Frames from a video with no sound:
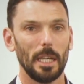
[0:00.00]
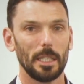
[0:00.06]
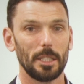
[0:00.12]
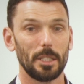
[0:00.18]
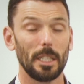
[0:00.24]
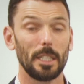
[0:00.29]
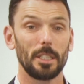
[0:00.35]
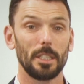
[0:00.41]

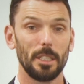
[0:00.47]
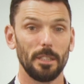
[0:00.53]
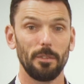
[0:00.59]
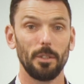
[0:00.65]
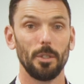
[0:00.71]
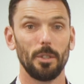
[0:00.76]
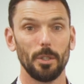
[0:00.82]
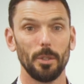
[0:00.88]
such that
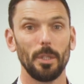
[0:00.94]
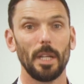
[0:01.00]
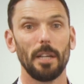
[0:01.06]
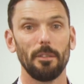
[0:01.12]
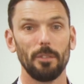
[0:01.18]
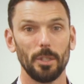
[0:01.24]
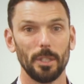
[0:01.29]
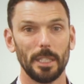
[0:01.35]
if you do
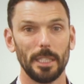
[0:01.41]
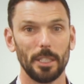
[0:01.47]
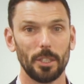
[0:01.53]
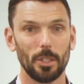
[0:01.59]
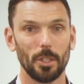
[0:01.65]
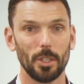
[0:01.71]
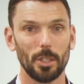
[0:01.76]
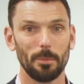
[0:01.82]
have unique
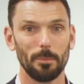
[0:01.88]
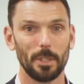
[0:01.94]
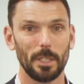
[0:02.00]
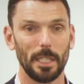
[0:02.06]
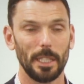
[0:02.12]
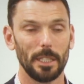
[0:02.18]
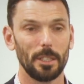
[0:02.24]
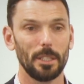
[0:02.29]

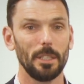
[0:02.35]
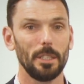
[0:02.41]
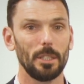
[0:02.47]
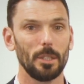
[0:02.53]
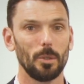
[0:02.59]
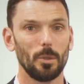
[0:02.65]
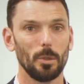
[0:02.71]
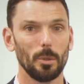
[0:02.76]

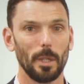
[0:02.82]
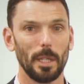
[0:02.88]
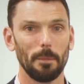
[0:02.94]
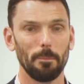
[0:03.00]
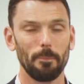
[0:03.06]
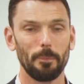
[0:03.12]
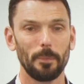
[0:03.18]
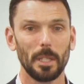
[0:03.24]
circumstances
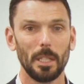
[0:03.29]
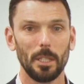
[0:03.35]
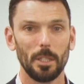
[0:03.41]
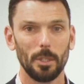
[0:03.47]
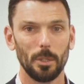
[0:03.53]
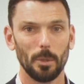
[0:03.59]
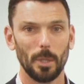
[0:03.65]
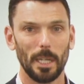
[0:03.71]
or
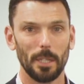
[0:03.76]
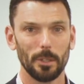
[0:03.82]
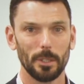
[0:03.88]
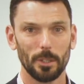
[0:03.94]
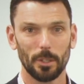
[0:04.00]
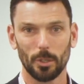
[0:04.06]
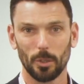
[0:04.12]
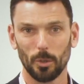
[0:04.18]
you are in
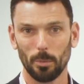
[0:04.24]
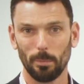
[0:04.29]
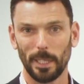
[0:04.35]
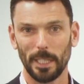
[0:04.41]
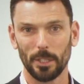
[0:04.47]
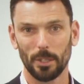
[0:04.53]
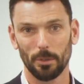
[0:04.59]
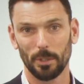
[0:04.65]
a
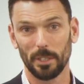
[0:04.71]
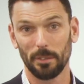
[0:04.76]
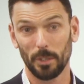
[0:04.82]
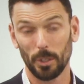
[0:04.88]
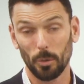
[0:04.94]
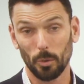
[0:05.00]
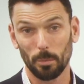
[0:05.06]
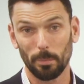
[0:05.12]
school-based or
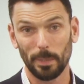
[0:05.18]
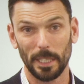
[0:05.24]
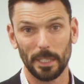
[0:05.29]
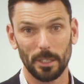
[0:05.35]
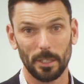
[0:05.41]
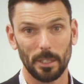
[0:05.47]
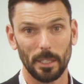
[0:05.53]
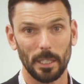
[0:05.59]

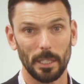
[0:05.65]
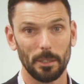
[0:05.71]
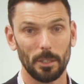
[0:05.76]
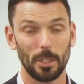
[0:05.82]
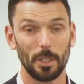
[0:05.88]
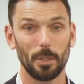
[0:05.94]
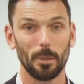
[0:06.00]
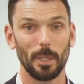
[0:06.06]
individual-based
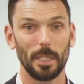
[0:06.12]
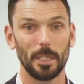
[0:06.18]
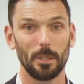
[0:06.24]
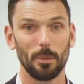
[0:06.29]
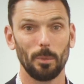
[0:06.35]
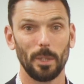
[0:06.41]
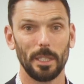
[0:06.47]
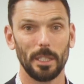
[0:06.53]

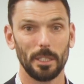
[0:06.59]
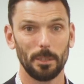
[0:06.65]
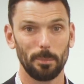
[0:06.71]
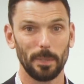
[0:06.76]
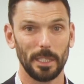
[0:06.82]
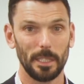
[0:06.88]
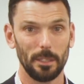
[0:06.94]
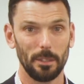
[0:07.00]
situation where there's
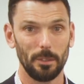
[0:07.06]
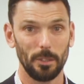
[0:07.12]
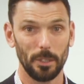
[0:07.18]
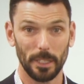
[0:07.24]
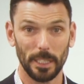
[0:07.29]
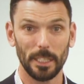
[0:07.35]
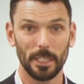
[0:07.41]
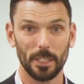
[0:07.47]
been
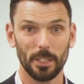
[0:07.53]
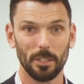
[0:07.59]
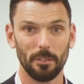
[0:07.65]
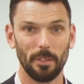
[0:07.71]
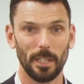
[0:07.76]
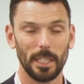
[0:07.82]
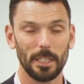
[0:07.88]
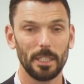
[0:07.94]
unique
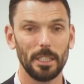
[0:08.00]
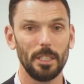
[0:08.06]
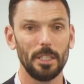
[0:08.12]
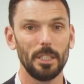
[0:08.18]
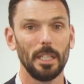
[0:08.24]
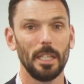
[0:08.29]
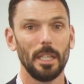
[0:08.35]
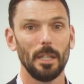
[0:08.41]

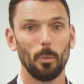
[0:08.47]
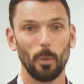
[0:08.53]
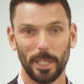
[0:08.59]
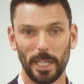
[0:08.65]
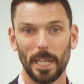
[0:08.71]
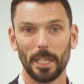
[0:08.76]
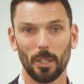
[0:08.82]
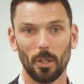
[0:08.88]
disadvantage, we
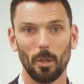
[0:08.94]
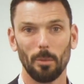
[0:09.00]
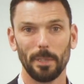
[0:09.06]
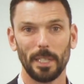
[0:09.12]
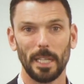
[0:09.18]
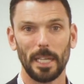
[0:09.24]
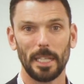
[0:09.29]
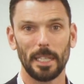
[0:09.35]
can
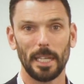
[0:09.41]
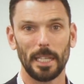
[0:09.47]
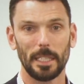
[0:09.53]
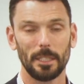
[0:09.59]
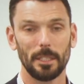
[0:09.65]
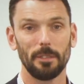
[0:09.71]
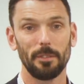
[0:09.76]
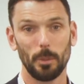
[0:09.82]
accommodate
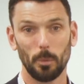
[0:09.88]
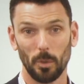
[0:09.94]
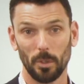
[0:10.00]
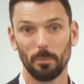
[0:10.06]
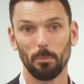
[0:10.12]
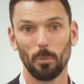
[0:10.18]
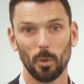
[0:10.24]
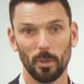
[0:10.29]
that. And if you
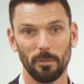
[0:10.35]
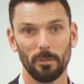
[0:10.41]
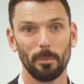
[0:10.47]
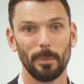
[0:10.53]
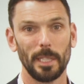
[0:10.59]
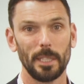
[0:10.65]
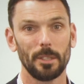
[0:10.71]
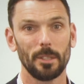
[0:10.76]
want more
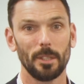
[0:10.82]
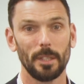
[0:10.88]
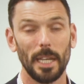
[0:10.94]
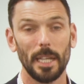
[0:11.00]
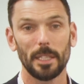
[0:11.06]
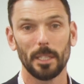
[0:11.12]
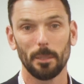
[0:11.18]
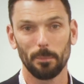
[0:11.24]
information on
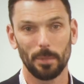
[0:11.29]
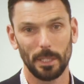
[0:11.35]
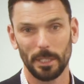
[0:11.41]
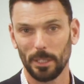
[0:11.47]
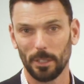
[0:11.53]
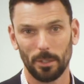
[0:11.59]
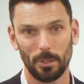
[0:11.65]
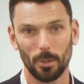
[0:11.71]
that, then
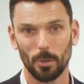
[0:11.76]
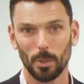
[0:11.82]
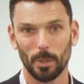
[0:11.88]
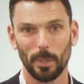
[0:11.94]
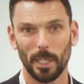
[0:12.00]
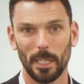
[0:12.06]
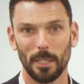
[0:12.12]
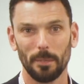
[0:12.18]
please talk
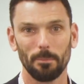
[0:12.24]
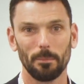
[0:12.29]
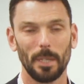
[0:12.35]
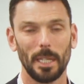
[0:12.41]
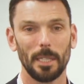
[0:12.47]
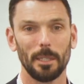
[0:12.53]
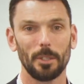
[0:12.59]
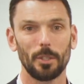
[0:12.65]
to
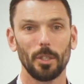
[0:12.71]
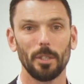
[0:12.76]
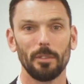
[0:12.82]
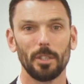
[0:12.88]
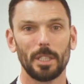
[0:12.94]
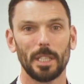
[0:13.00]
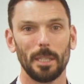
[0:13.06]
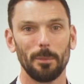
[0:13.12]
our
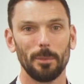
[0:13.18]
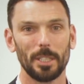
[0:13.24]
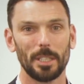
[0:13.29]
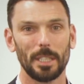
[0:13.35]
service team at